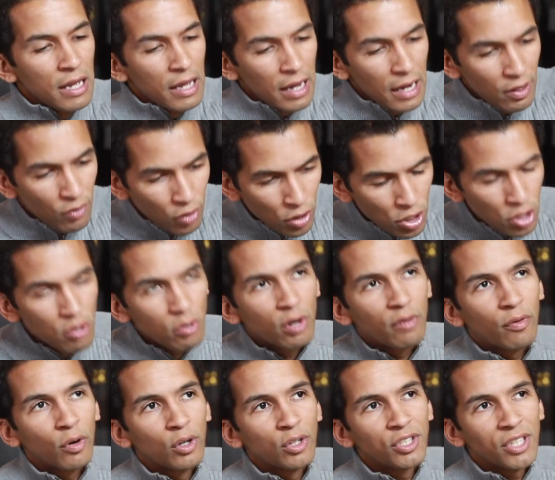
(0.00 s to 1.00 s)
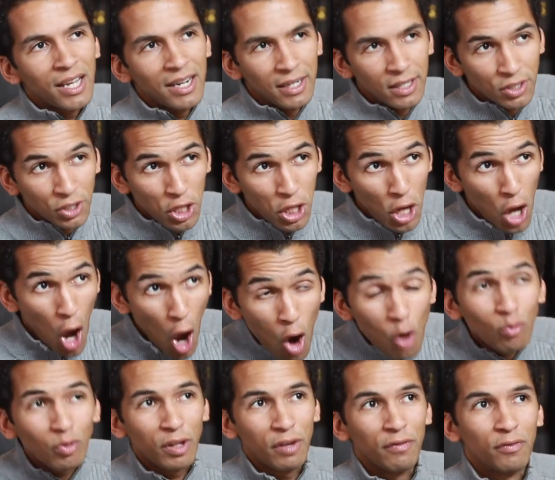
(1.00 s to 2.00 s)
in the universe, and it is the
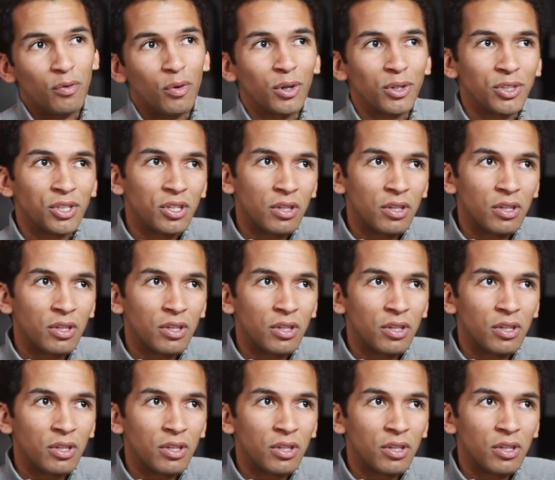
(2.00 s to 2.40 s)
only force